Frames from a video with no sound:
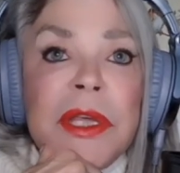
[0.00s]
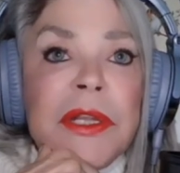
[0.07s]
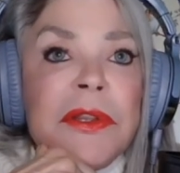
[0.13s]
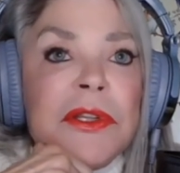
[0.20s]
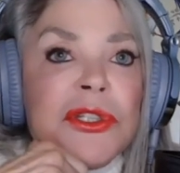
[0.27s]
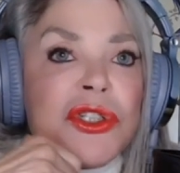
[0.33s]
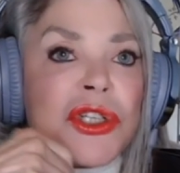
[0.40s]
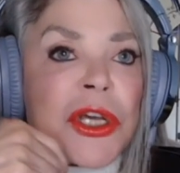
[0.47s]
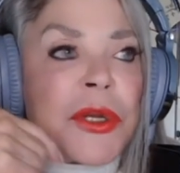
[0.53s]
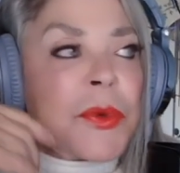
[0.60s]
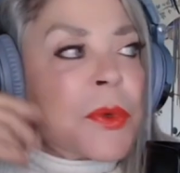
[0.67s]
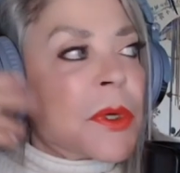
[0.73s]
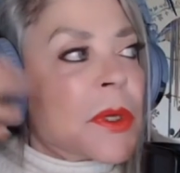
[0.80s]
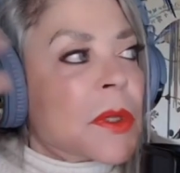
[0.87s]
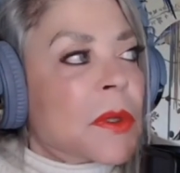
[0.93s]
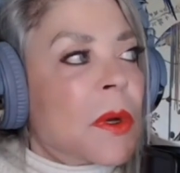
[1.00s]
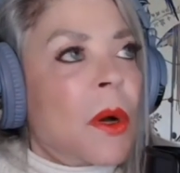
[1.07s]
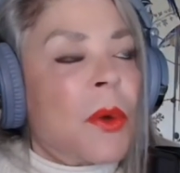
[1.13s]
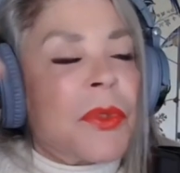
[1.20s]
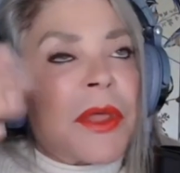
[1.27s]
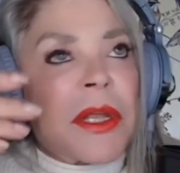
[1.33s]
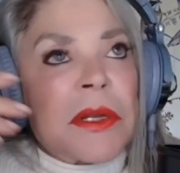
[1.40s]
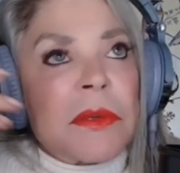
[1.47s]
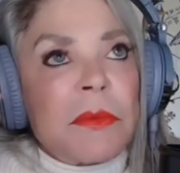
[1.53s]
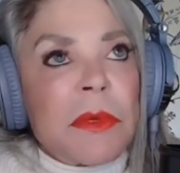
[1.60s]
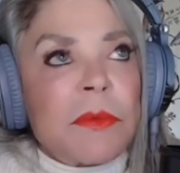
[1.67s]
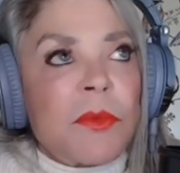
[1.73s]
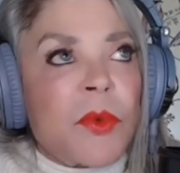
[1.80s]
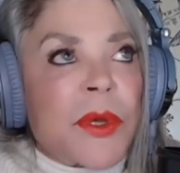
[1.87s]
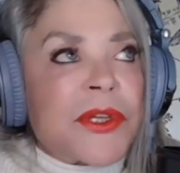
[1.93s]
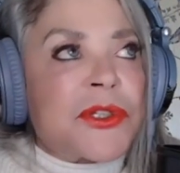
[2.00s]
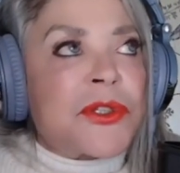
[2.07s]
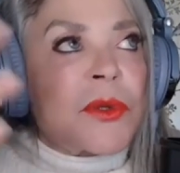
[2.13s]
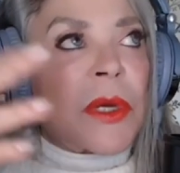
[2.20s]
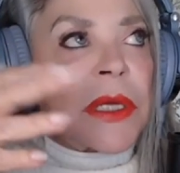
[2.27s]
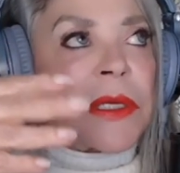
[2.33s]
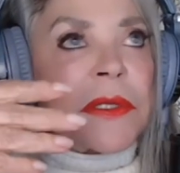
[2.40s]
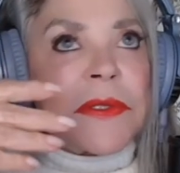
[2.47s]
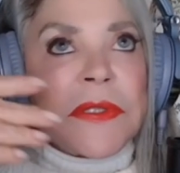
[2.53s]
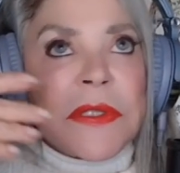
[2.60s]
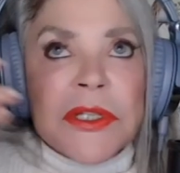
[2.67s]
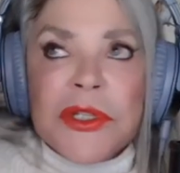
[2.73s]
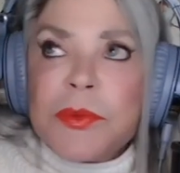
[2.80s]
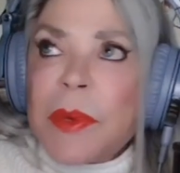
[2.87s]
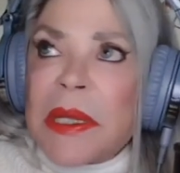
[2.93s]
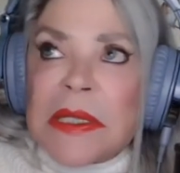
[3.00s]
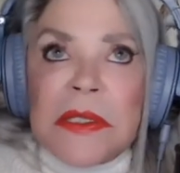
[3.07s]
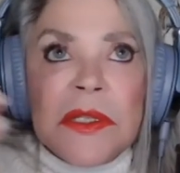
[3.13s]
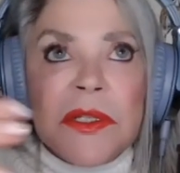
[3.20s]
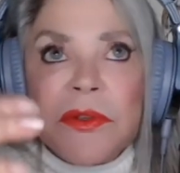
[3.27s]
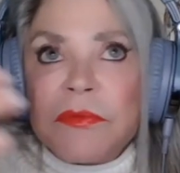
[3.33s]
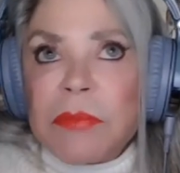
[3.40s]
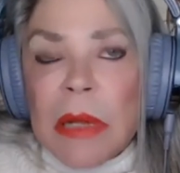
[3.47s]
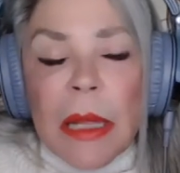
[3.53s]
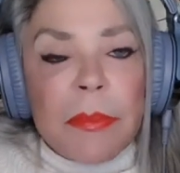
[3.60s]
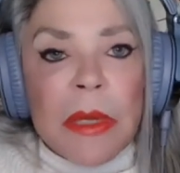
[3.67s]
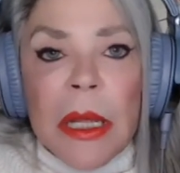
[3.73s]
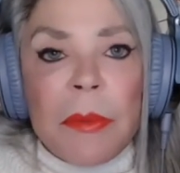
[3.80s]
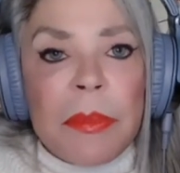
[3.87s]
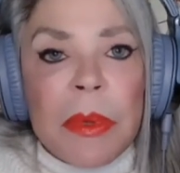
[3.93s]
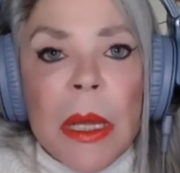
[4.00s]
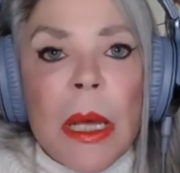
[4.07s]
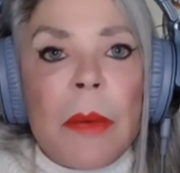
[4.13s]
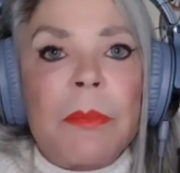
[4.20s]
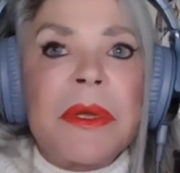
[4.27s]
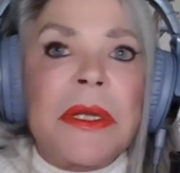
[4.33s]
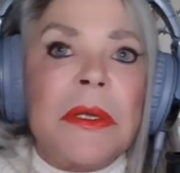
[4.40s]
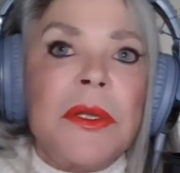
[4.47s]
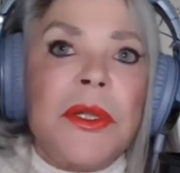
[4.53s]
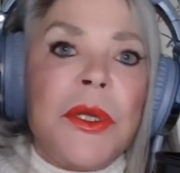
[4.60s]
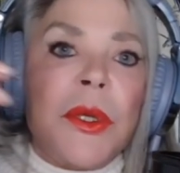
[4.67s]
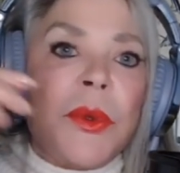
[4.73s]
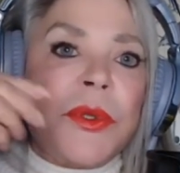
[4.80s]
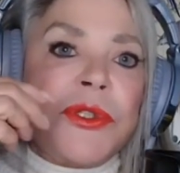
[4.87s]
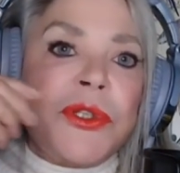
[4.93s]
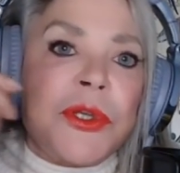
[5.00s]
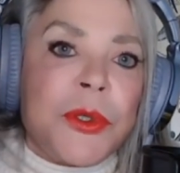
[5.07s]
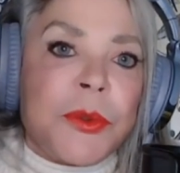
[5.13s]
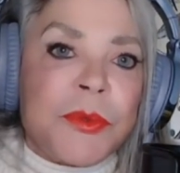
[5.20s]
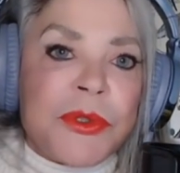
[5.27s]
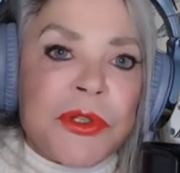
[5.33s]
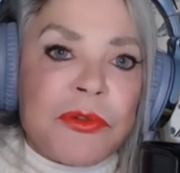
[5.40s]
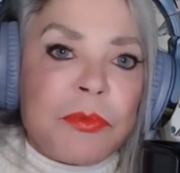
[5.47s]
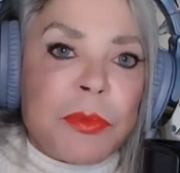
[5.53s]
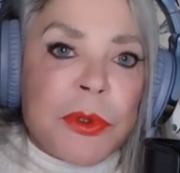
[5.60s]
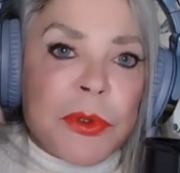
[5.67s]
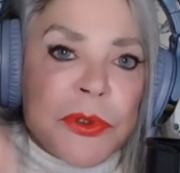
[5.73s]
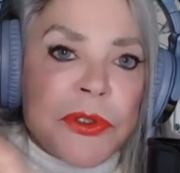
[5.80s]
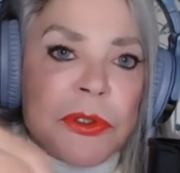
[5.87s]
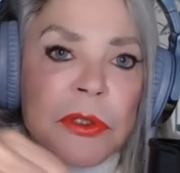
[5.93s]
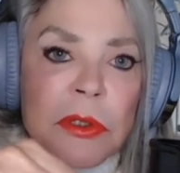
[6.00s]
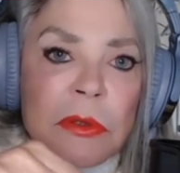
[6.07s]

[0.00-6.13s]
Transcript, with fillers: the general, oh, that restaurant is expensive, blah, blah, blah. But, you know, in terms of personal